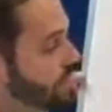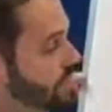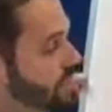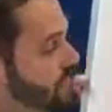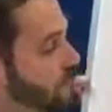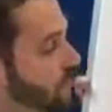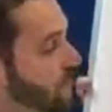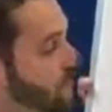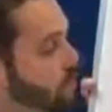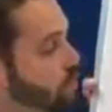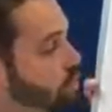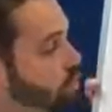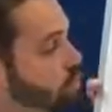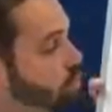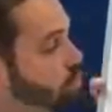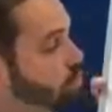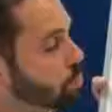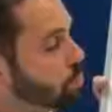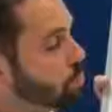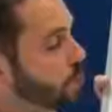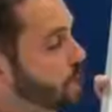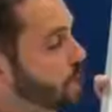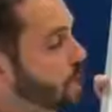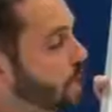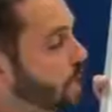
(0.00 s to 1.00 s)
Now your
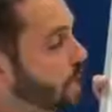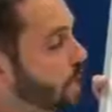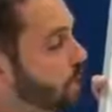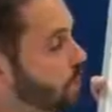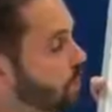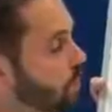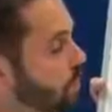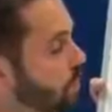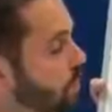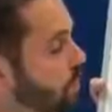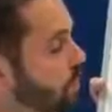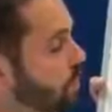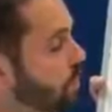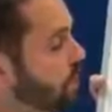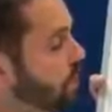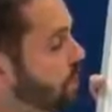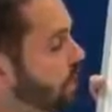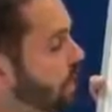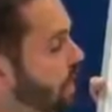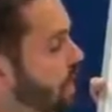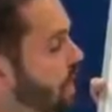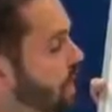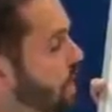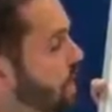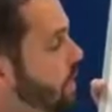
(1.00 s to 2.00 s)
bladder
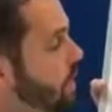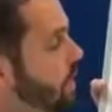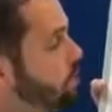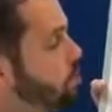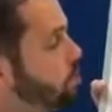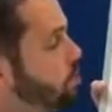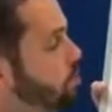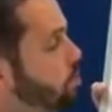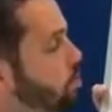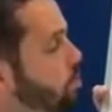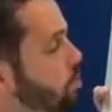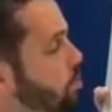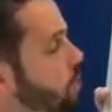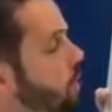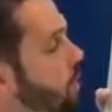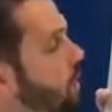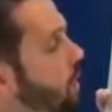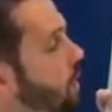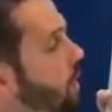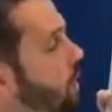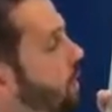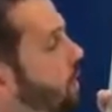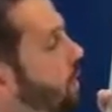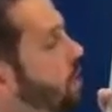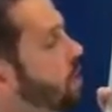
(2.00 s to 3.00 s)
and your
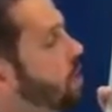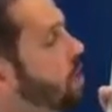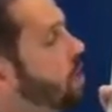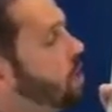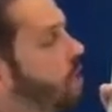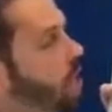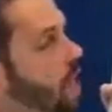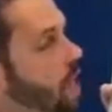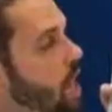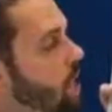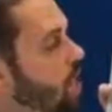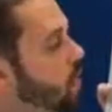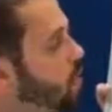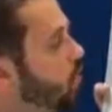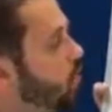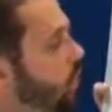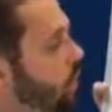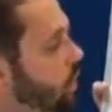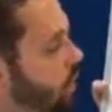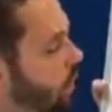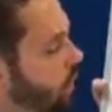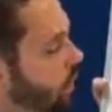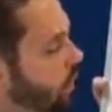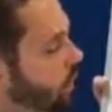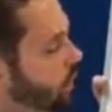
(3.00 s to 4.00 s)
brain are not
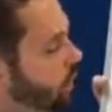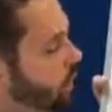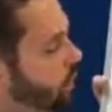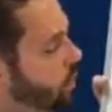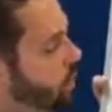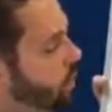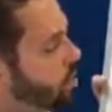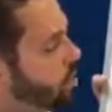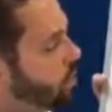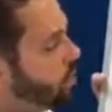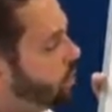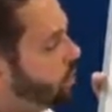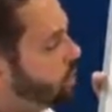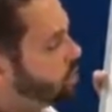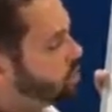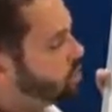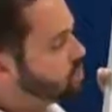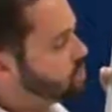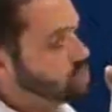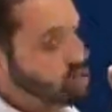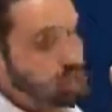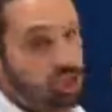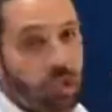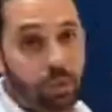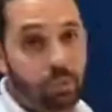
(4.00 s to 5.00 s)
communicating well because
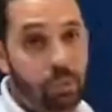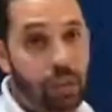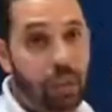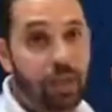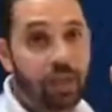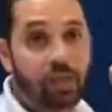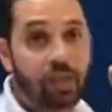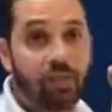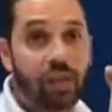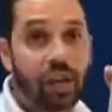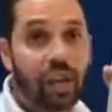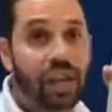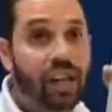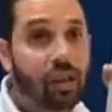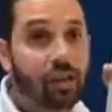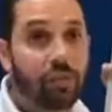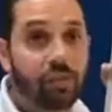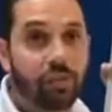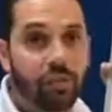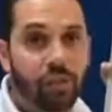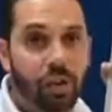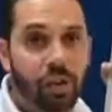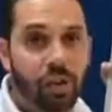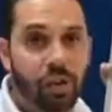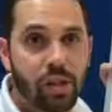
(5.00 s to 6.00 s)
there's some
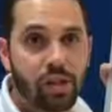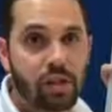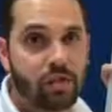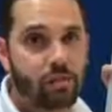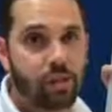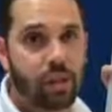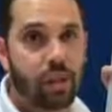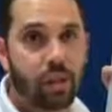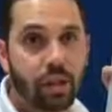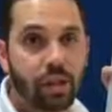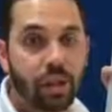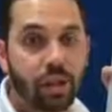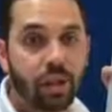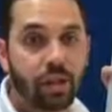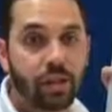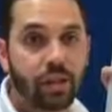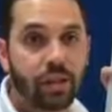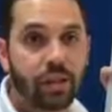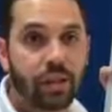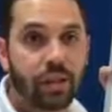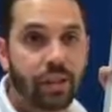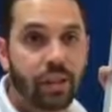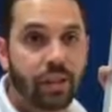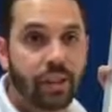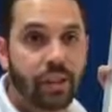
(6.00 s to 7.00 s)
interference right there.
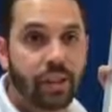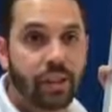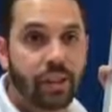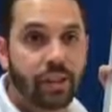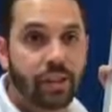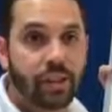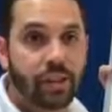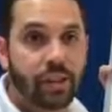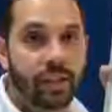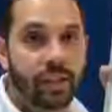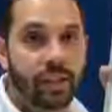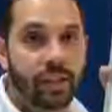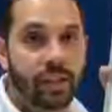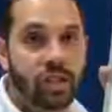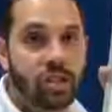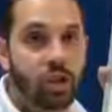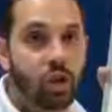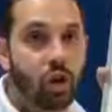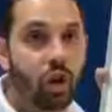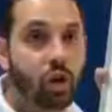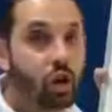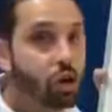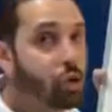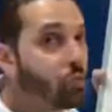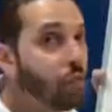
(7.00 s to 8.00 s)

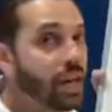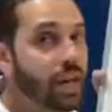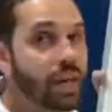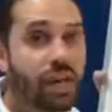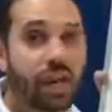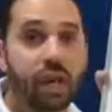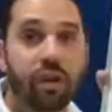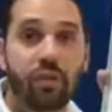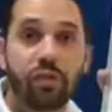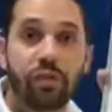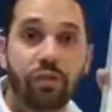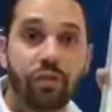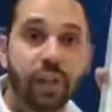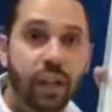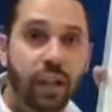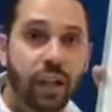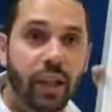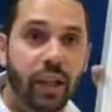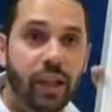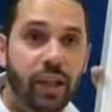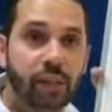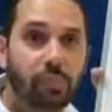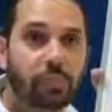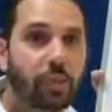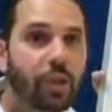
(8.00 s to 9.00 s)
So you might not feel
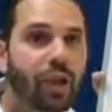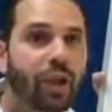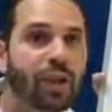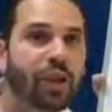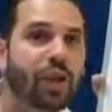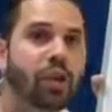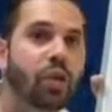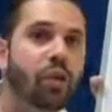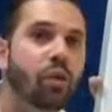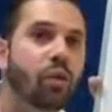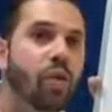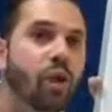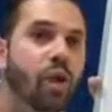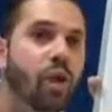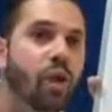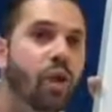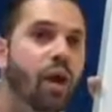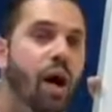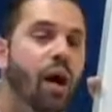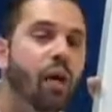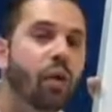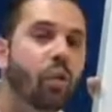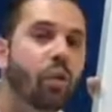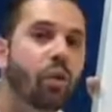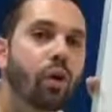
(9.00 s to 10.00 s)
it, but you are
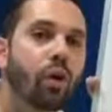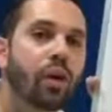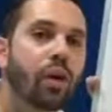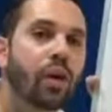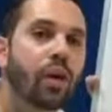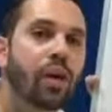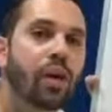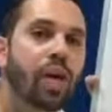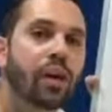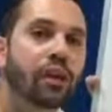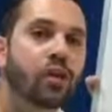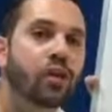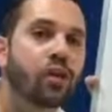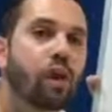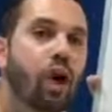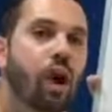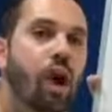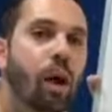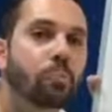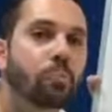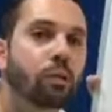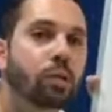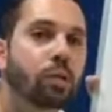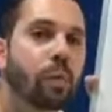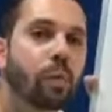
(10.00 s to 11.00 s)
not working at your
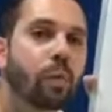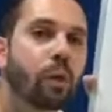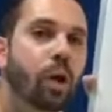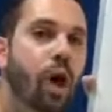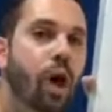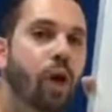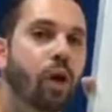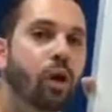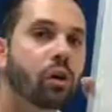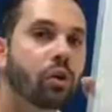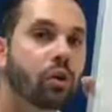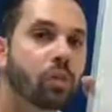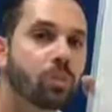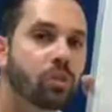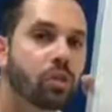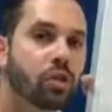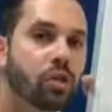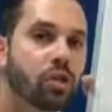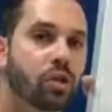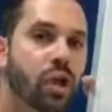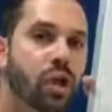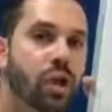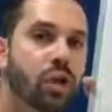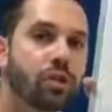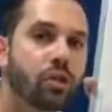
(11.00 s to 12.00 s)
optimum
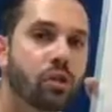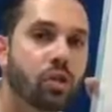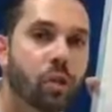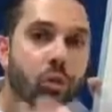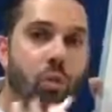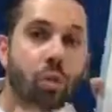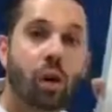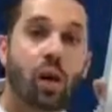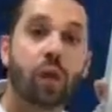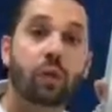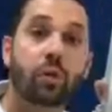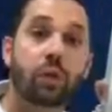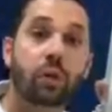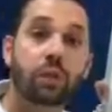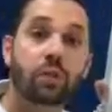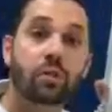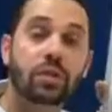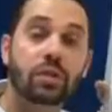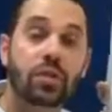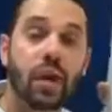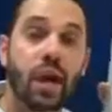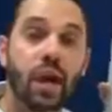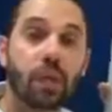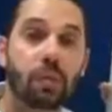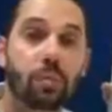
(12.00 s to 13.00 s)
100%. So what do we do
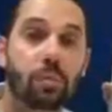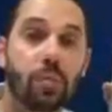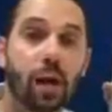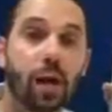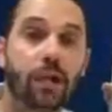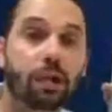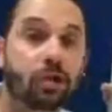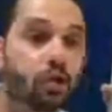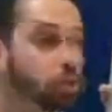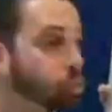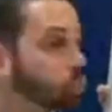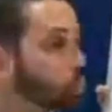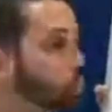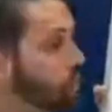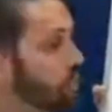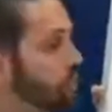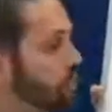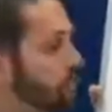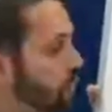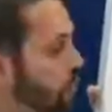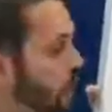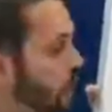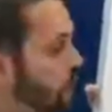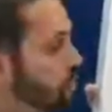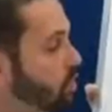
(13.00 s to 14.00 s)
as chiropractors? We
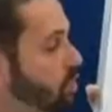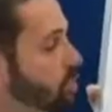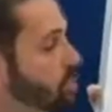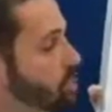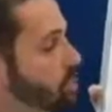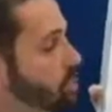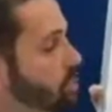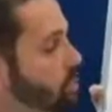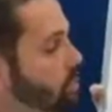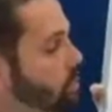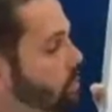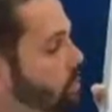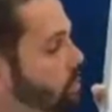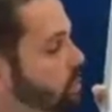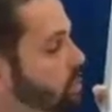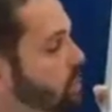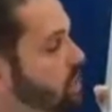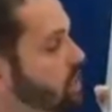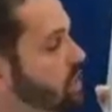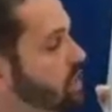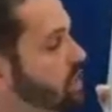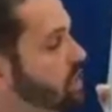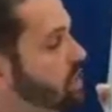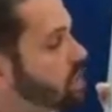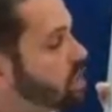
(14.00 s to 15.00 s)
find those
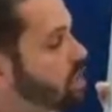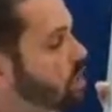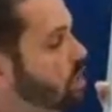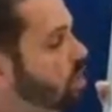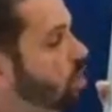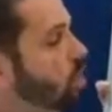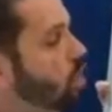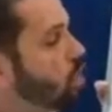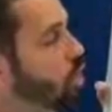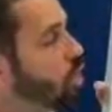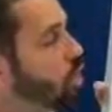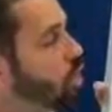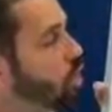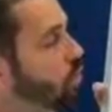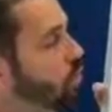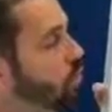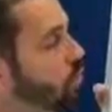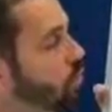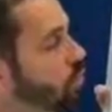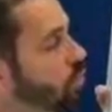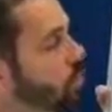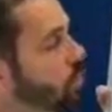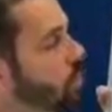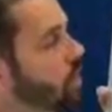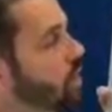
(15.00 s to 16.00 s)
subluxations that are all
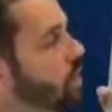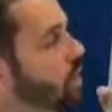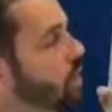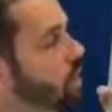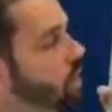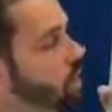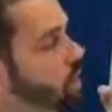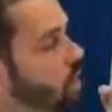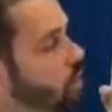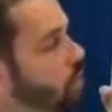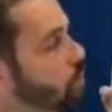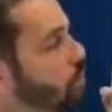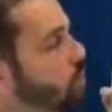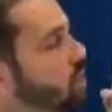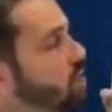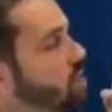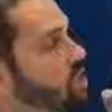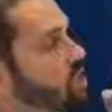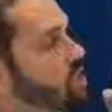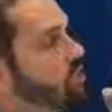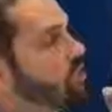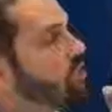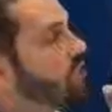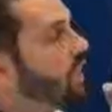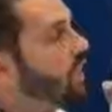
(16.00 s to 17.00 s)
over because
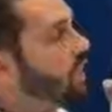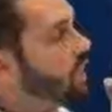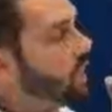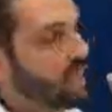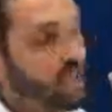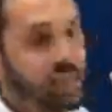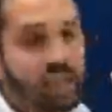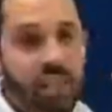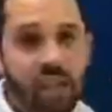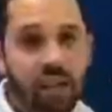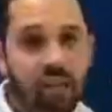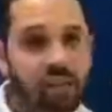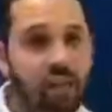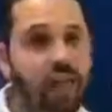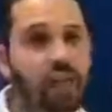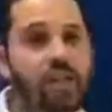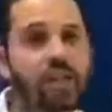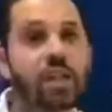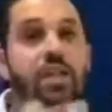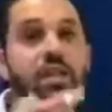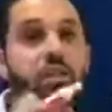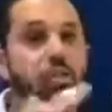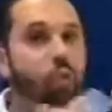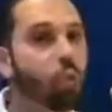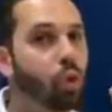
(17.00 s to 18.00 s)
of daily
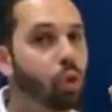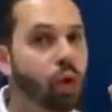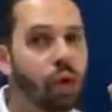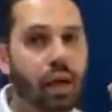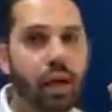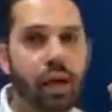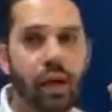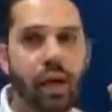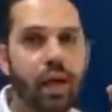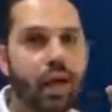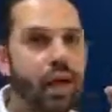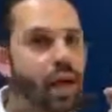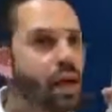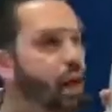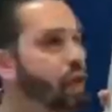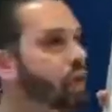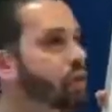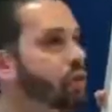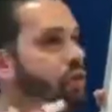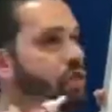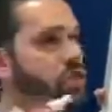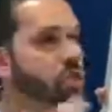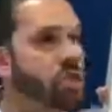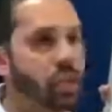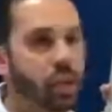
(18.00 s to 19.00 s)
activities, working
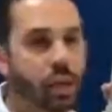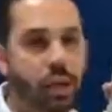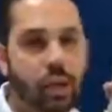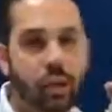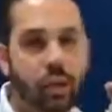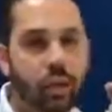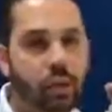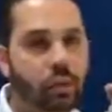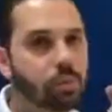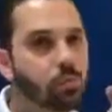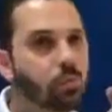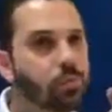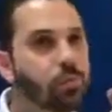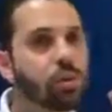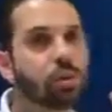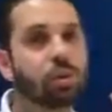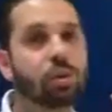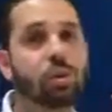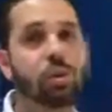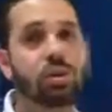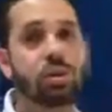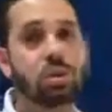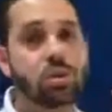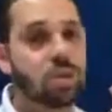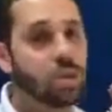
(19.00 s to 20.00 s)
out, sitting in a
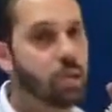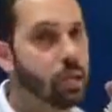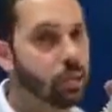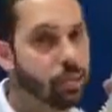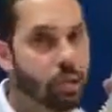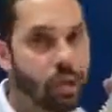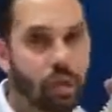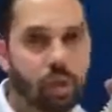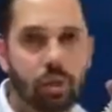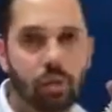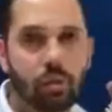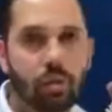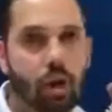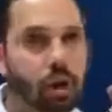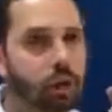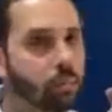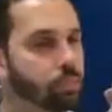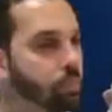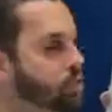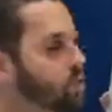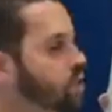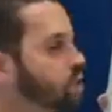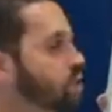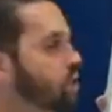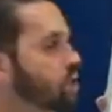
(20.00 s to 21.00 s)
computer, sleeping in a wrong
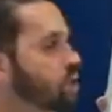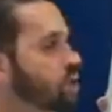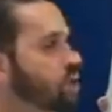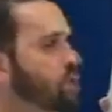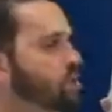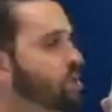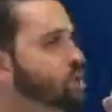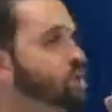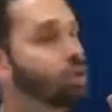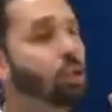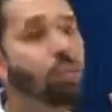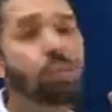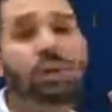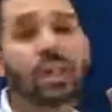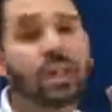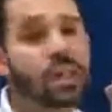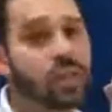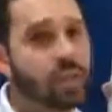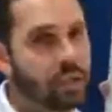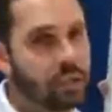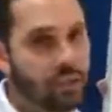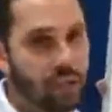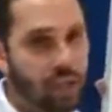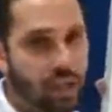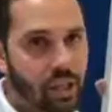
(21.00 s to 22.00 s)
position. There's so many
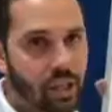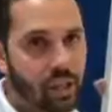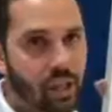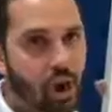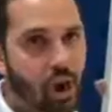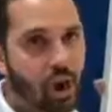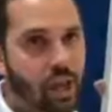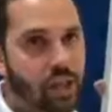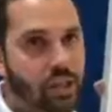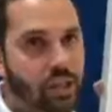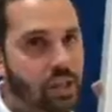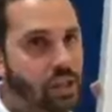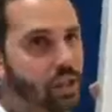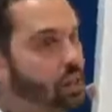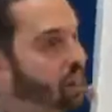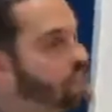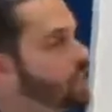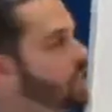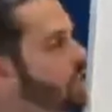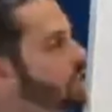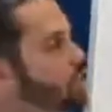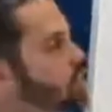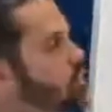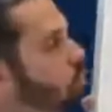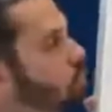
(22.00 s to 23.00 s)
things that can cause it.
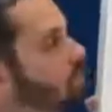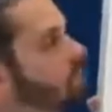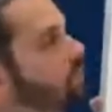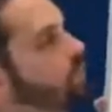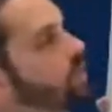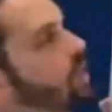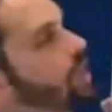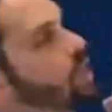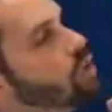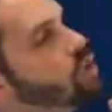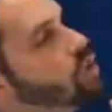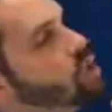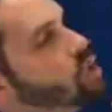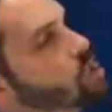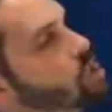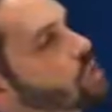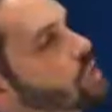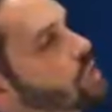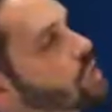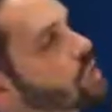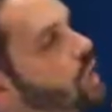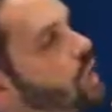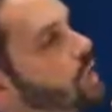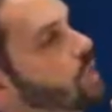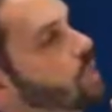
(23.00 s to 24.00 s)
So we found those
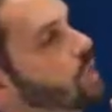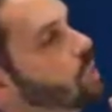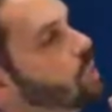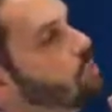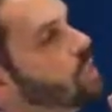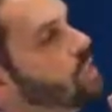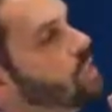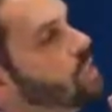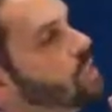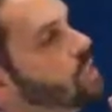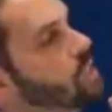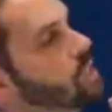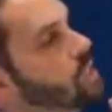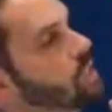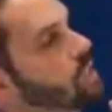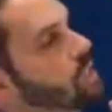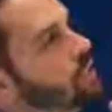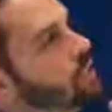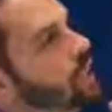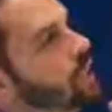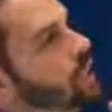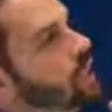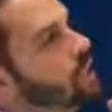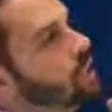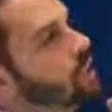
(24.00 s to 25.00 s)
misalignments
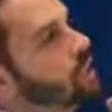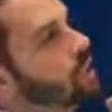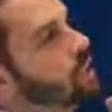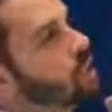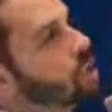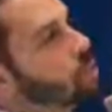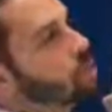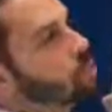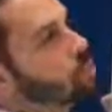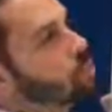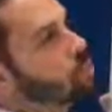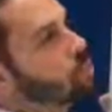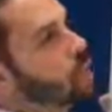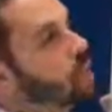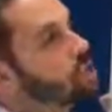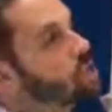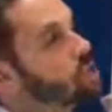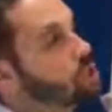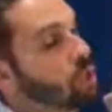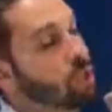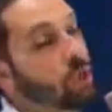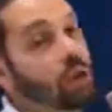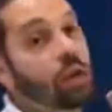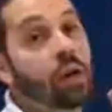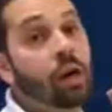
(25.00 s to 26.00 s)
that could cause
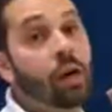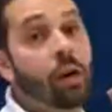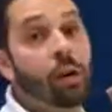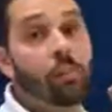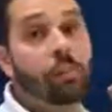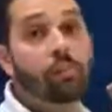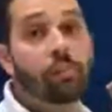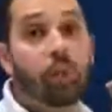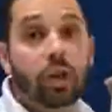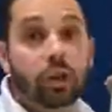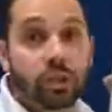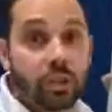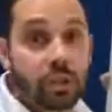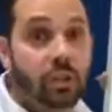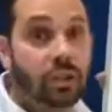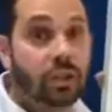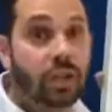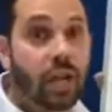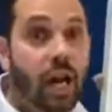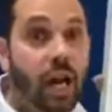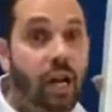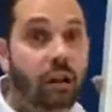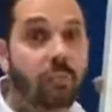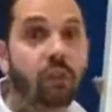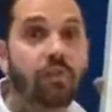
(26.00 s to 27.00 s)
pressure. Most of the
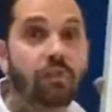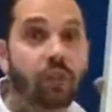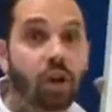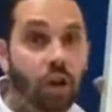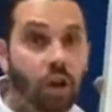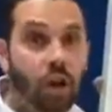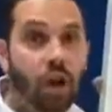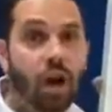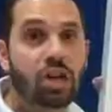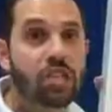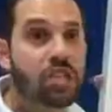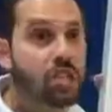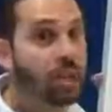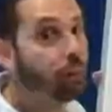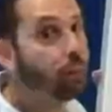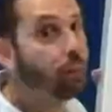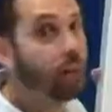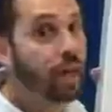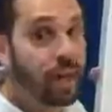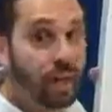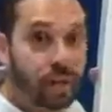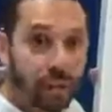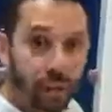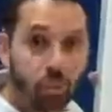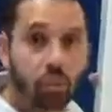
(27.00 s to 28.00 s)
time, if they're causing
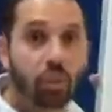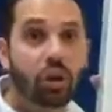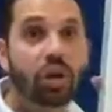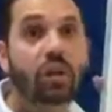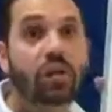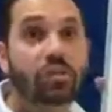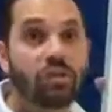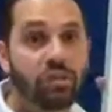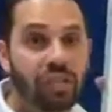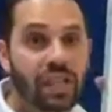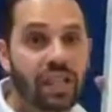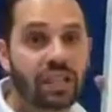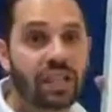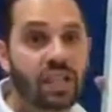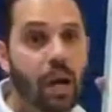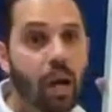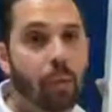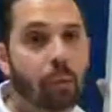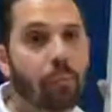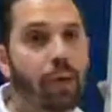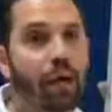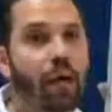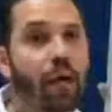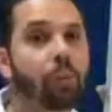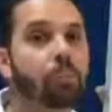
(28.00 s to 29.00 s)
pain, then we're going to fix
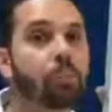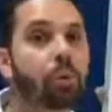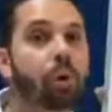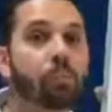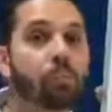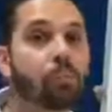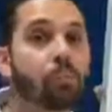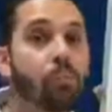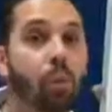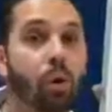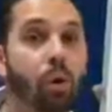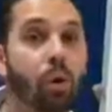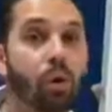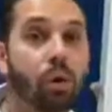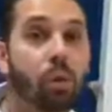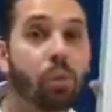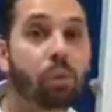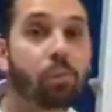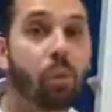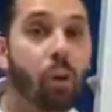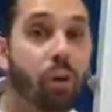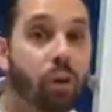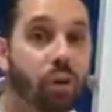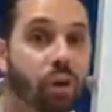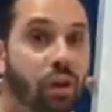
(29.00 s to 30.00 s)
that pain. But more
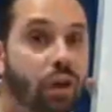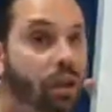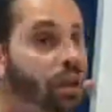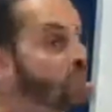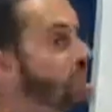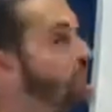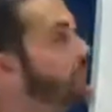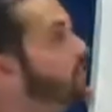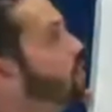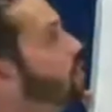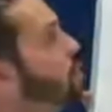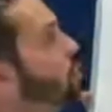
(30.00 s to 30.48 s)
importantly,